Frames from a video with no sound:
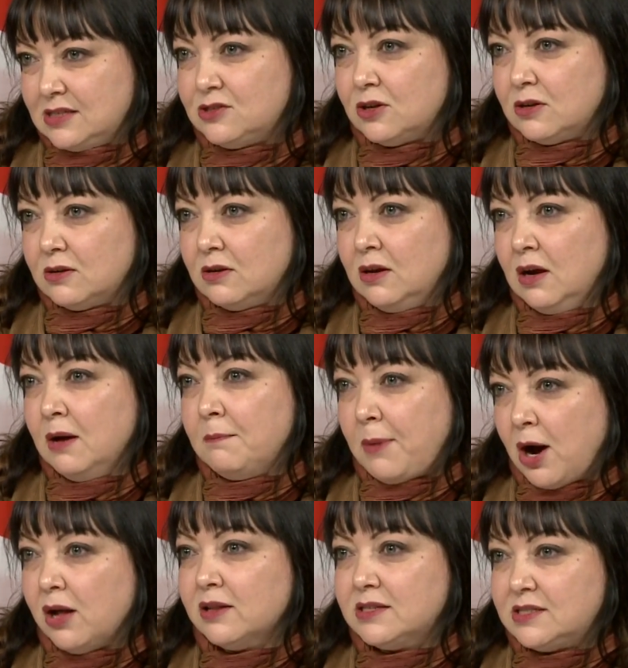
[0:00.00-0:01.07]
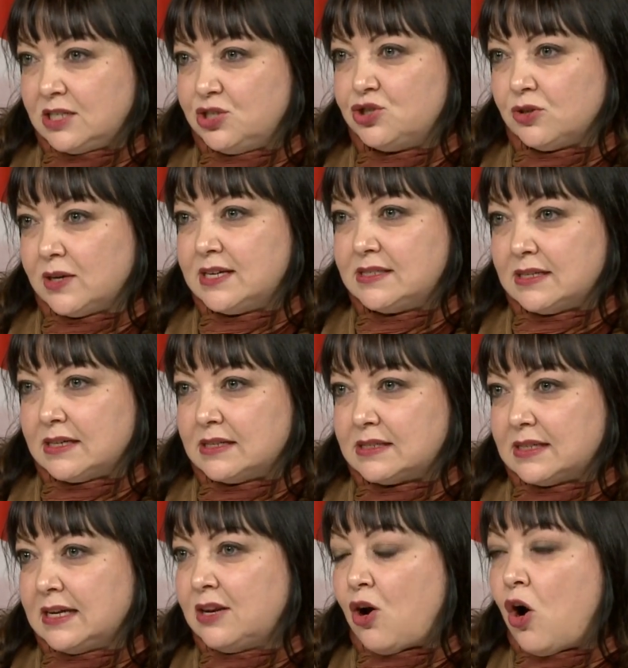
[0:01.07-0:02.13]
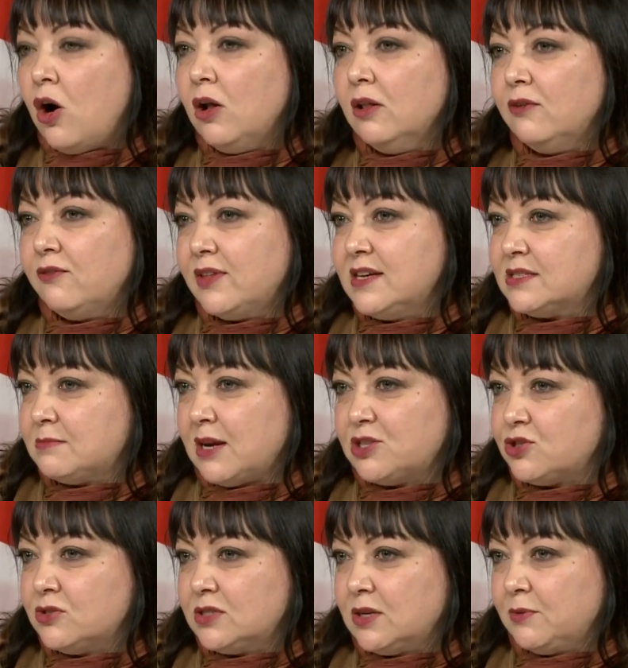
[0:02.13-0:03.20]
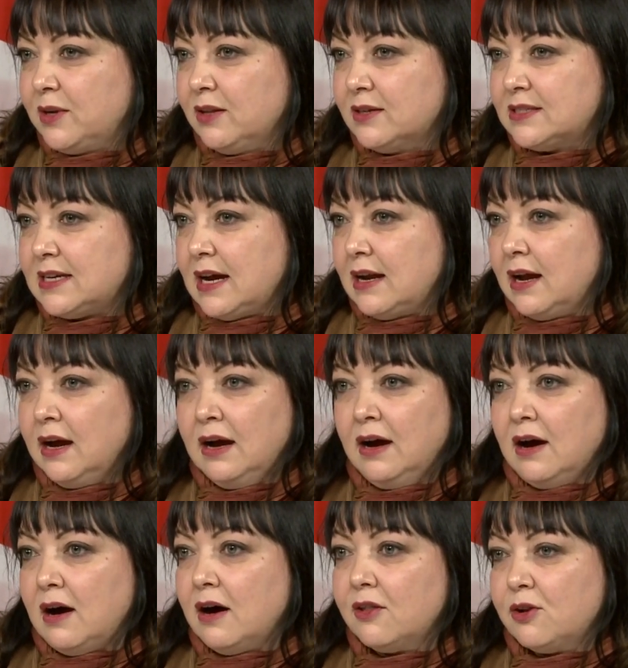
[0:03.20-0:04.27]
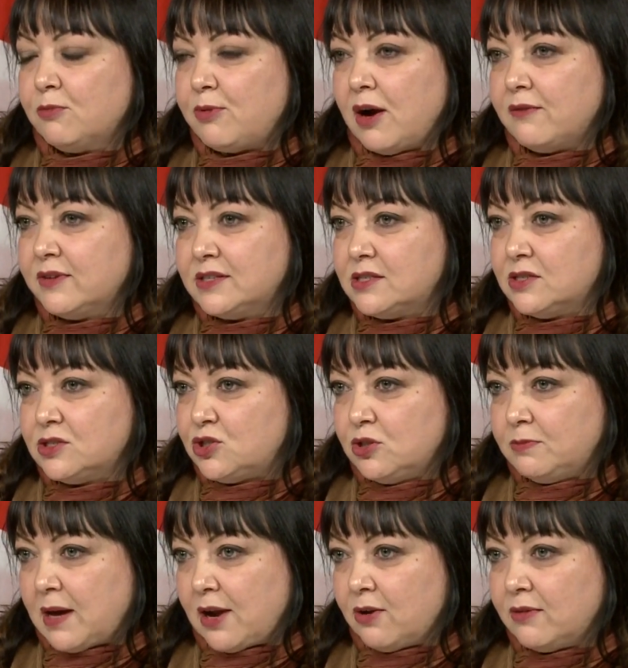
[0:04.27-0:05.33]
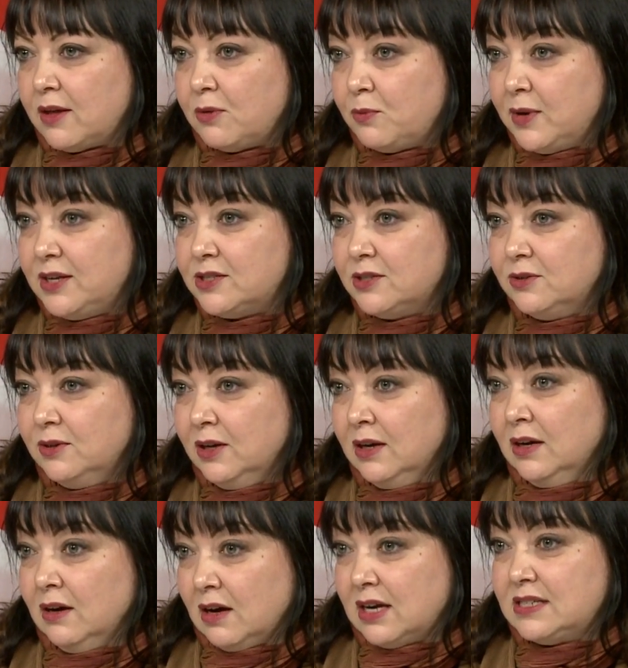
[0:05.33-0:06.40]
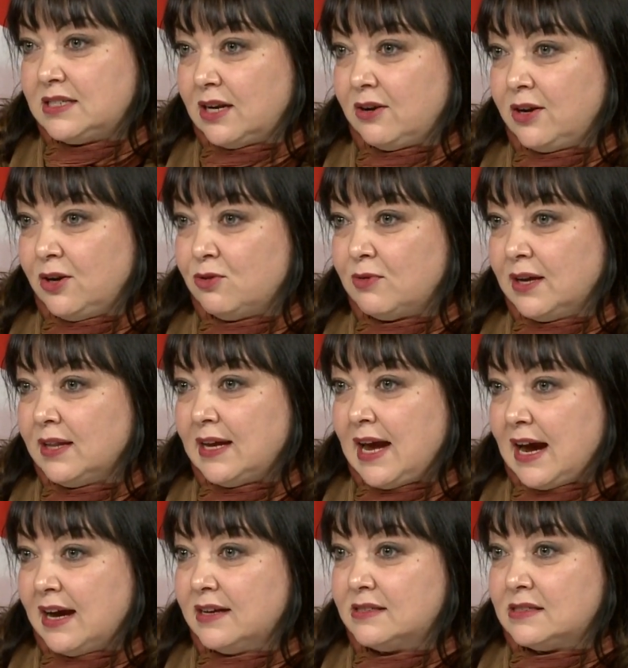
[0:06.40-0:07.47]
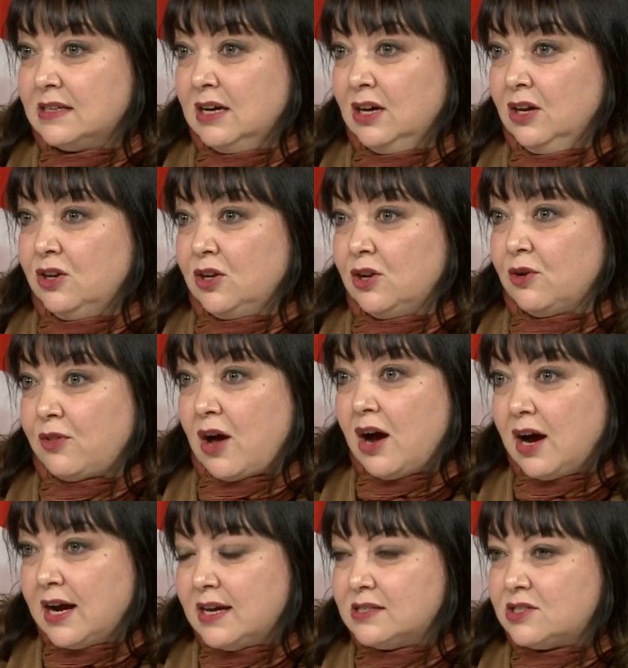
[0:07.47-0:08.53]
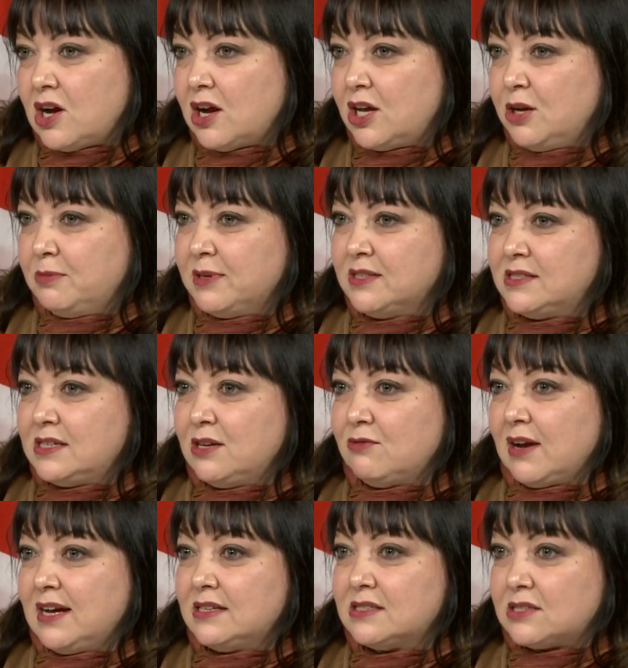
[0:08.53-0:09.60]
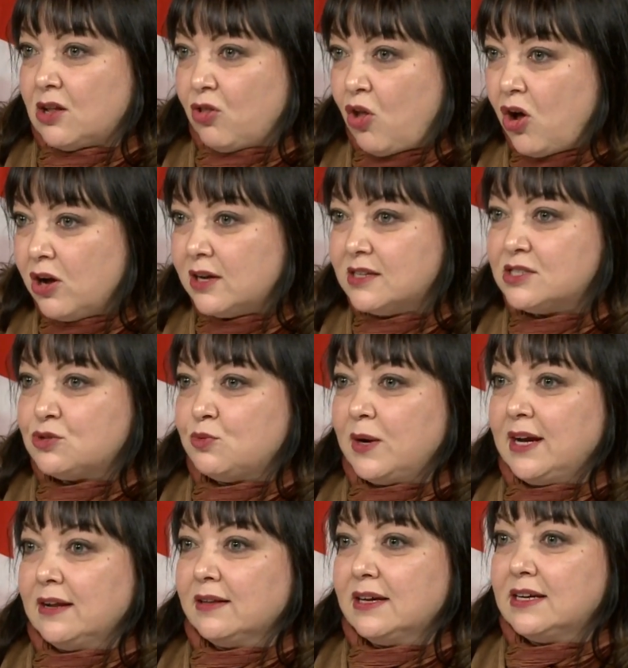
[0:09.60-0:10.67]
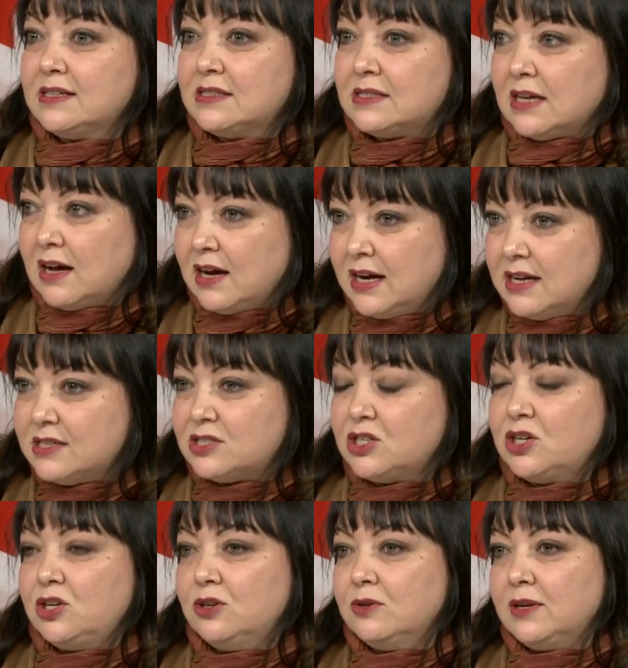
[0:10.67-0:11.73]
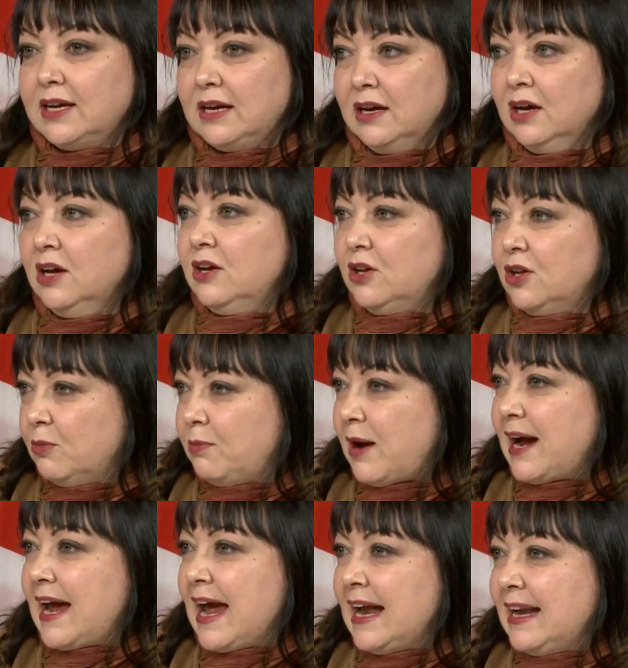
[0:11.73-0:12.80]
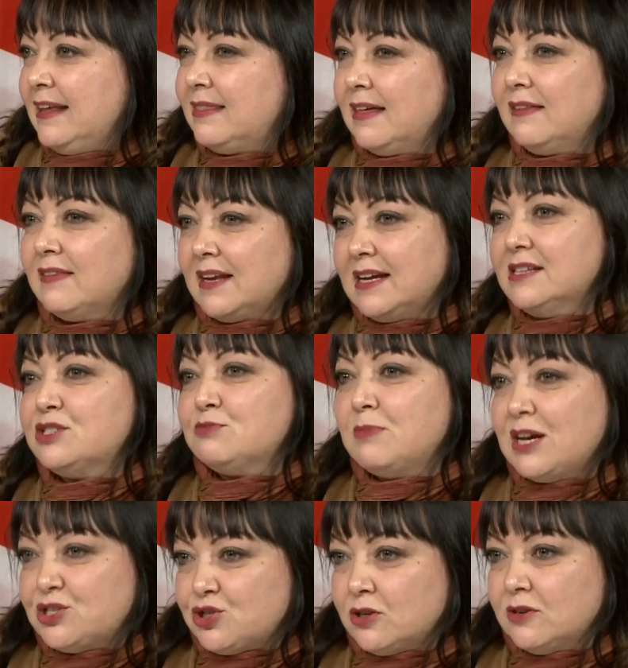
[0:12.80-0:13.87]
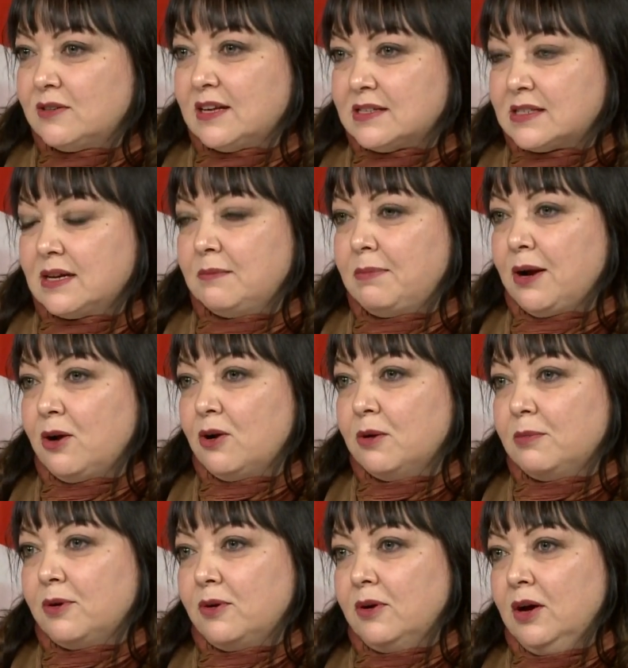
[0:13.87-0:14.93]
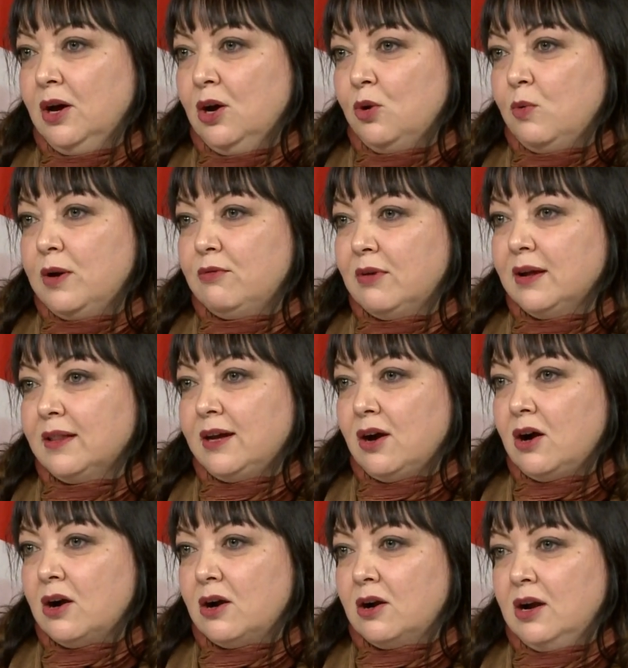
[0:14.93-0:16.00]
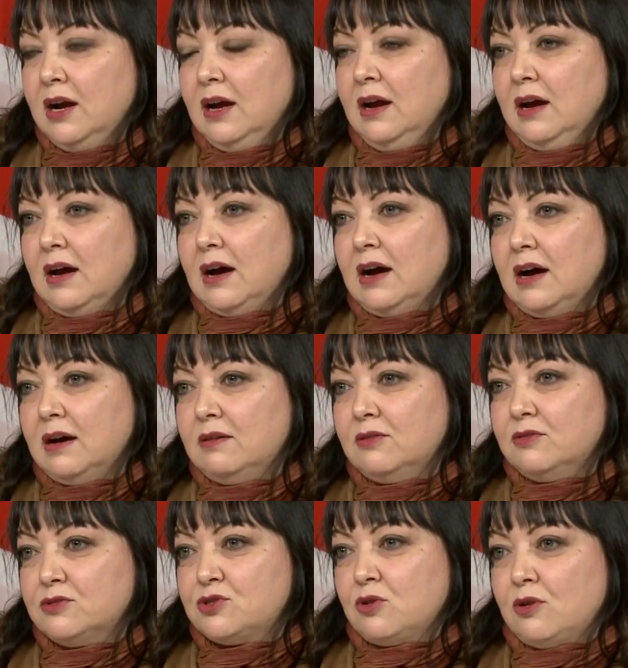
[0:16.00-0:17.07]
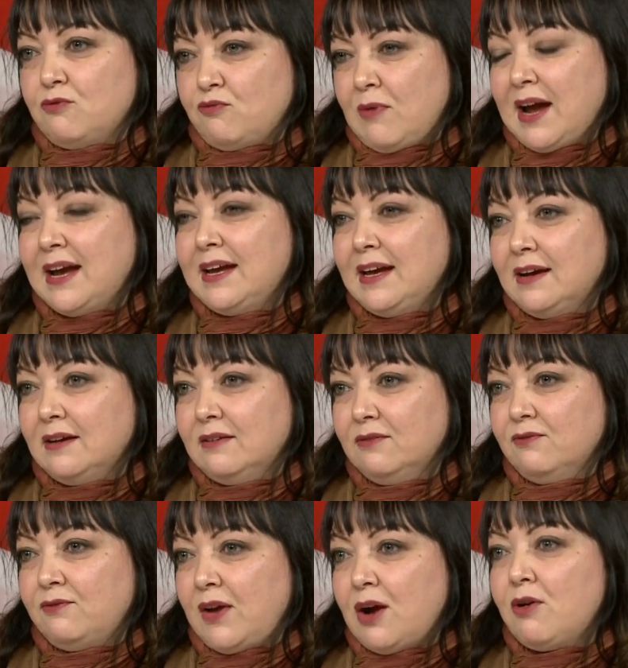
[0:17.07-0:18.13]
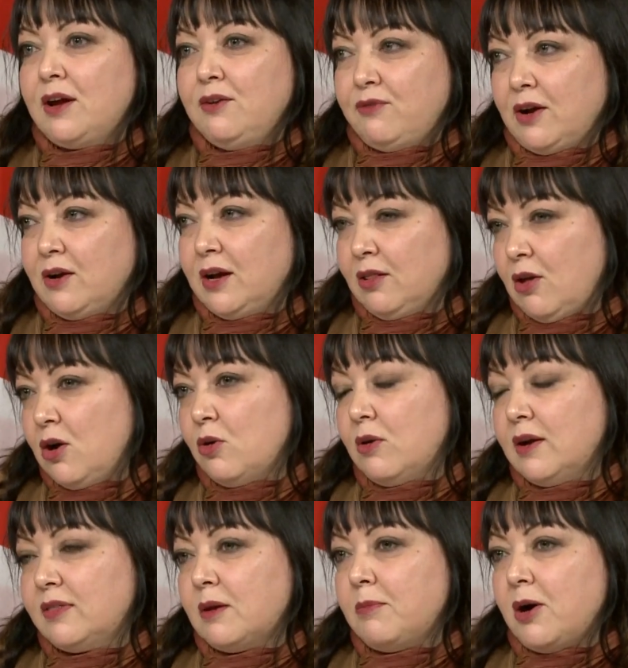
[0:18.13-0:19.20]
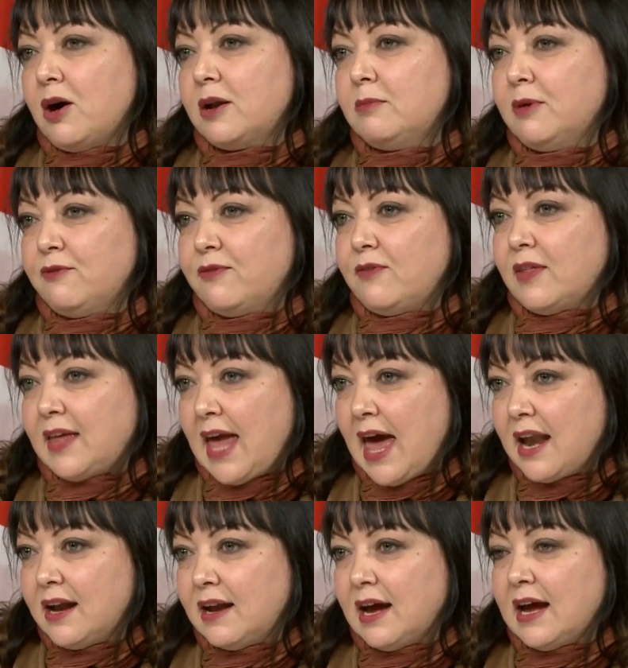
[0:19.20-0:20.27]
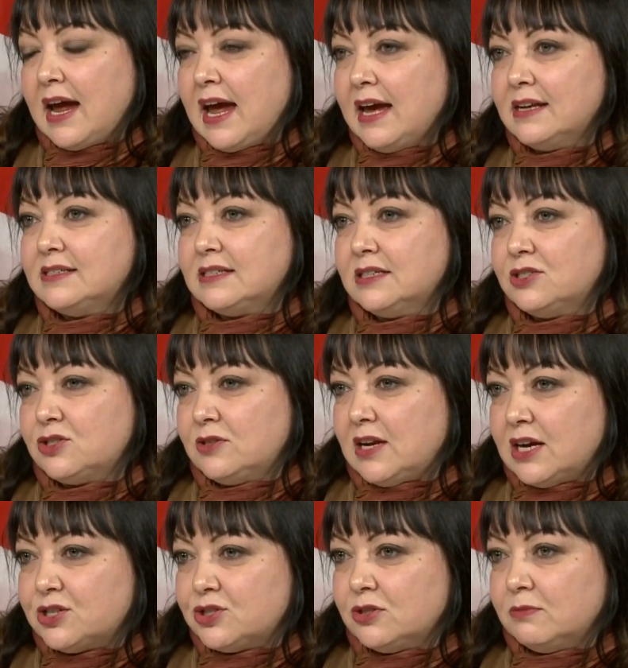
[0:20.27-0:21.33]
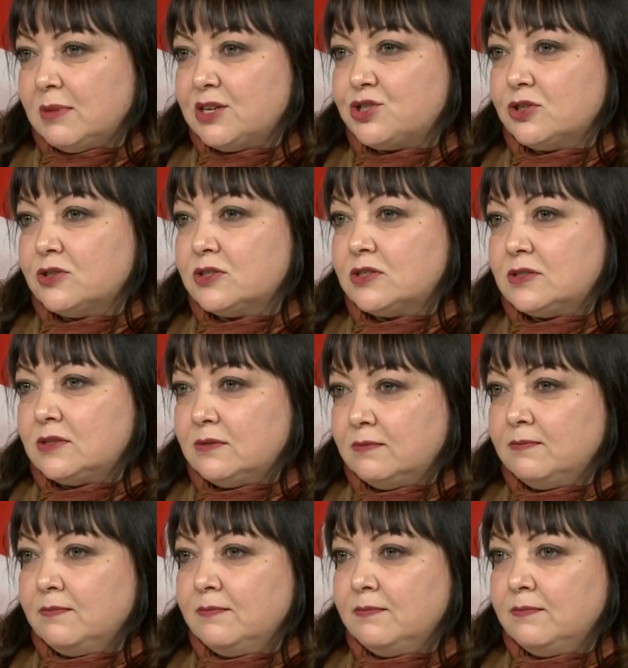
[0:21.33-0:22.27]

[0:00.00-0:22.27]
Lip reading: These are policy choices. In all of these measures that we looked at, other provinces do better than we do. Ontario really has the highest occupancy rates, the longest wait lists, the highest acuity, by anything that is measured that's comparable. We really are sort of ranking very, very lower at the bottom of Canada and international measures.